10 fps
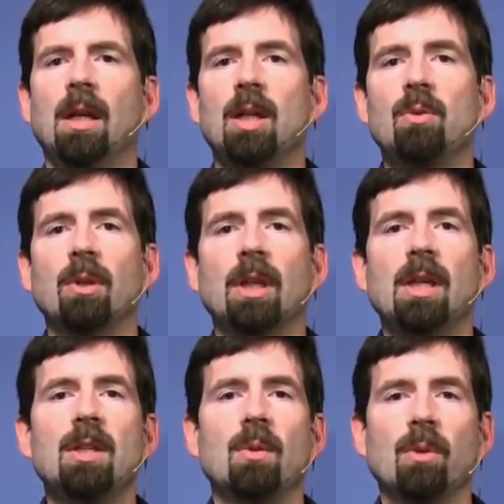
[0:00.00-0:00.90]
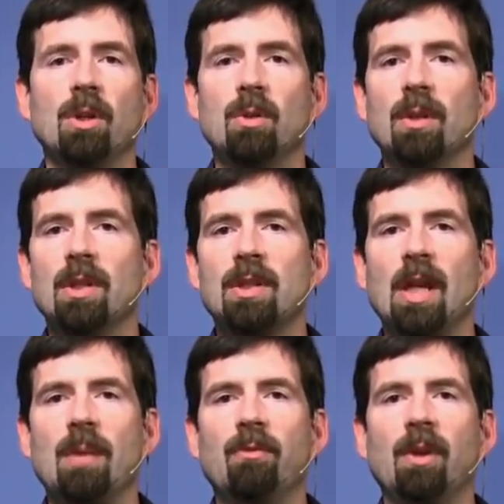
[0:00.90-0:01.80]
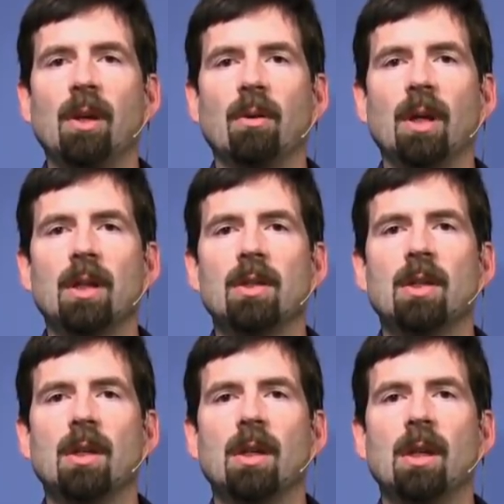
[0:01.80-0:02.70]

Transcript: It's really easy when you're doing the same fingerings.